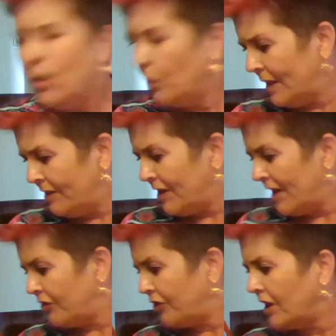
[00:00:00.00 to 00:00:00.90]
well it's
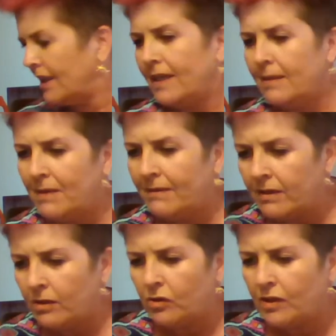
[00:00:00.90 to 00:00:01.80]
actually, let me have
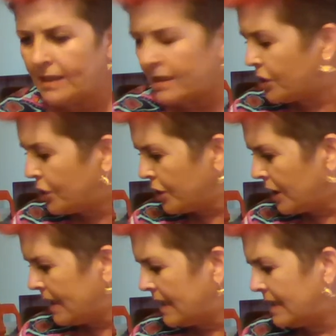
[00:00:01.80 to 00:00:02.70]
a look, it's
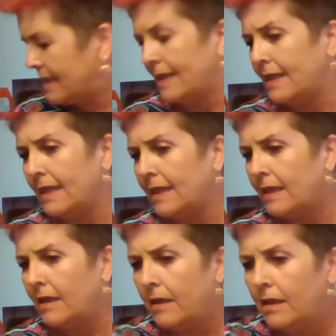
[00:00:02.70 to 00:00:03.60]
July's I
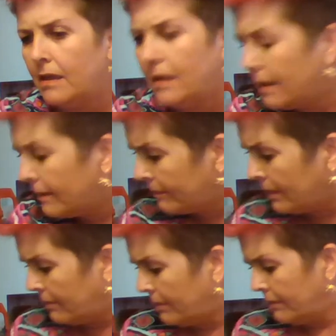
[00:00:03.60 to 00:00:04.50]
think. Um,
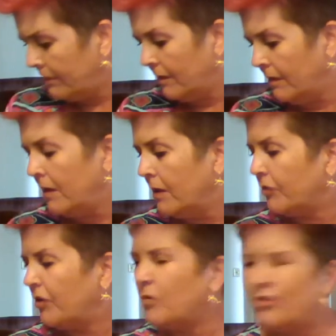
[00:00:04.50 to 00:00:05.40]

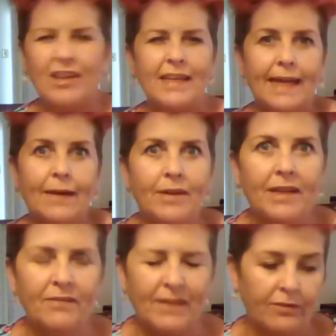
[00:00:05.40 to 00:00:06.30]
because they always send it out
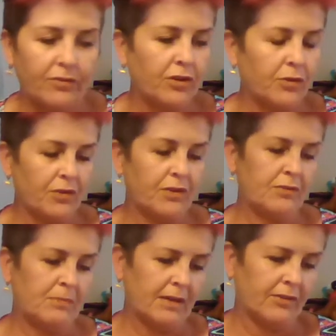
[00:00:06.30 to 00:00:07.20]
in advance, don't they,
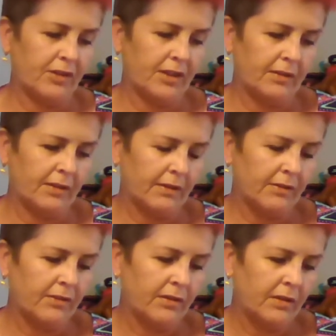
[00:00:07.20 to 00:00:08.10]
these magazine
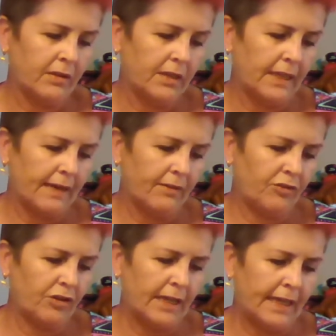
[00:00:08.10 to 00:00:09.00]
things? Yeah,
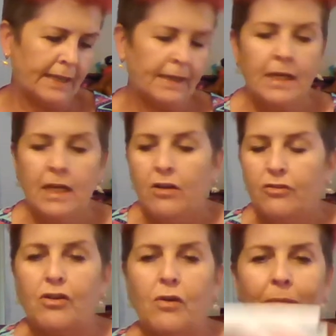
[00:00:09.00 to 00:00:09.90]
July.
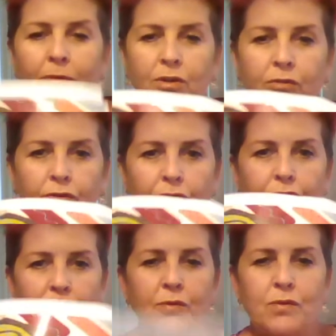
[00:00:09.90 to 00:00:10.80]
So I'm going to run
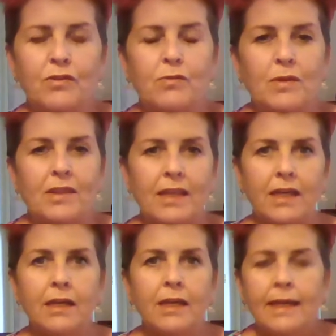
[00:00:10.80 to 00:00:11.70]
through this with
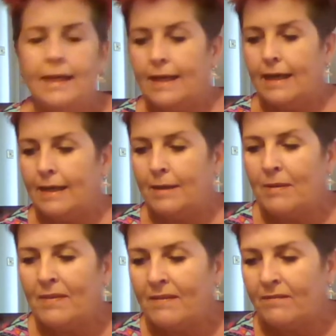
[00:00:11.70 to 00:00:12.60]
you.
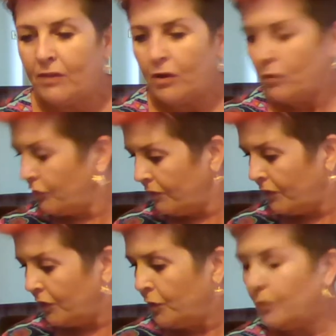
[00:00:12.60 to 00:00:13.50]
Um, and then for those of
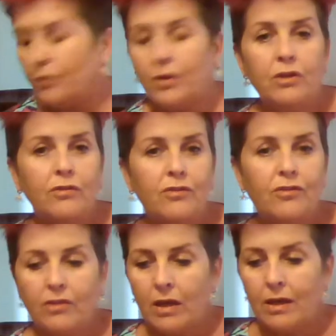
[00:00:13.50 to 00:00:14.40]
you
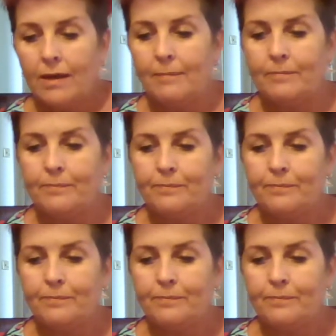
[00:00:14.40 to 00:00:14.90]
that um,